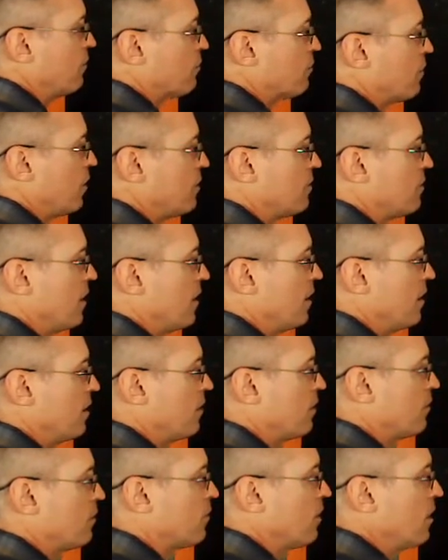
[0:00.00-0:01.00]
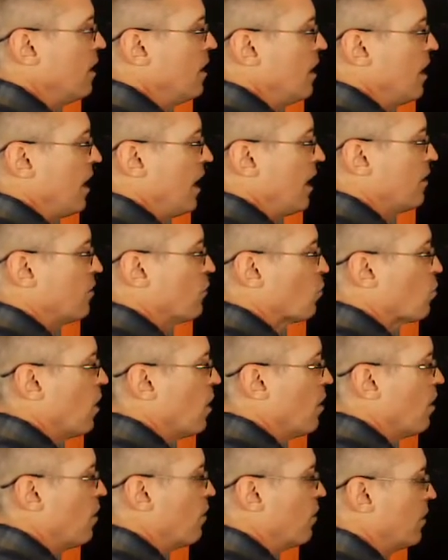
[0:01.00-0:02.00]
front tires and the
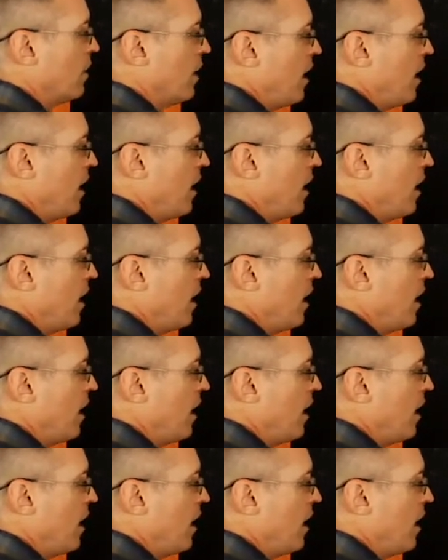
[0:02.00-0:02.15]
road,